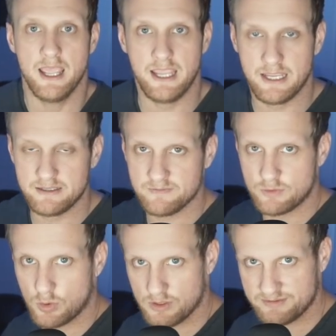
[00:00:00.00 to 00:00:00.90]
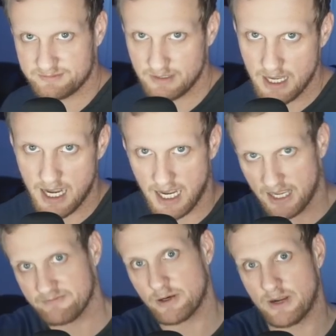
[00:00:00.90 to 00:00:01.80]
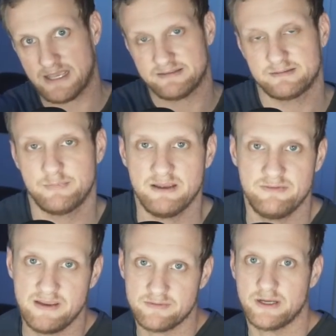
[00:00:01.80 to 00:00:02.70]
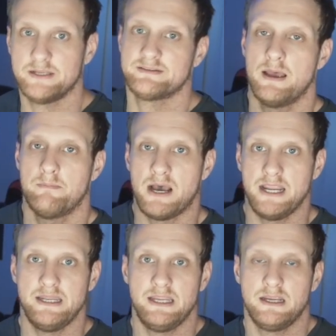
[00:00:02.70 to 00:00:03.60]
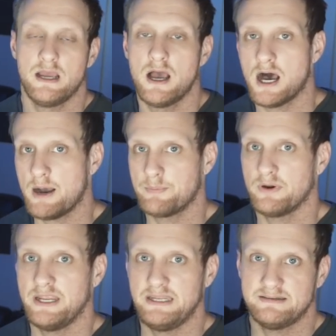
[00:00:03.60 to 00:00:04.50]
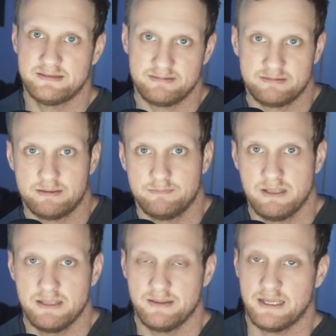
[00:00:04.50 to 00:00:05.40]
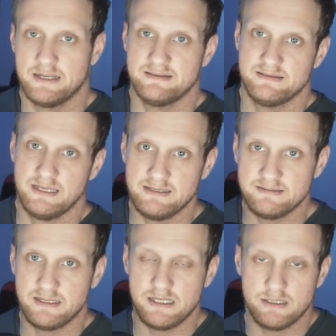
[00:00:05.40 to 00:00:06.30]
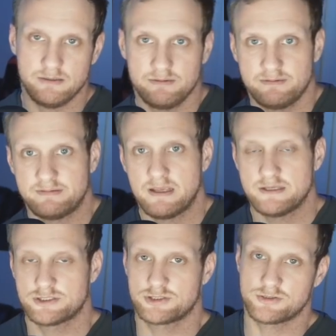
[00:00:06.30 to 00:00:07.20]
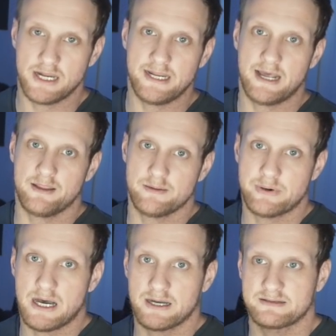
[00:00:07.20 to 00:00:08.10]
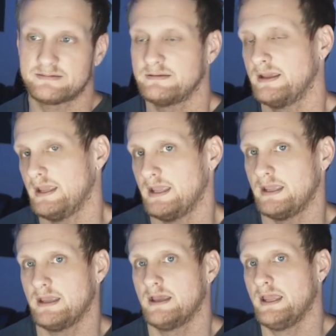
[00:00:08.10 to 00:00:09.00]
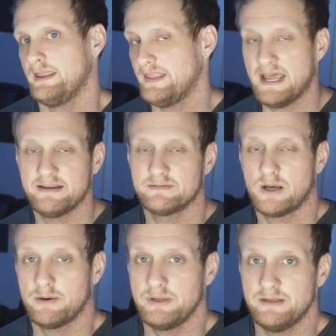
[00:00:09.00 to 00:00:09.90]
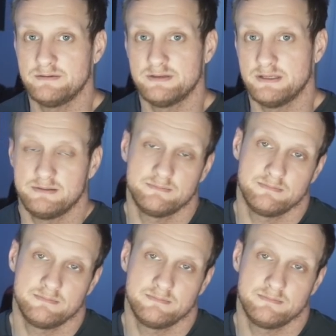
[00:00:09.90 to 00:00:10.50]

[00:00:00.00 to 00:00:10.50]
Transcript: And of course, Hive OS, my favorite mining operating system that is easy to use, straight out of the box, and that is why we use it.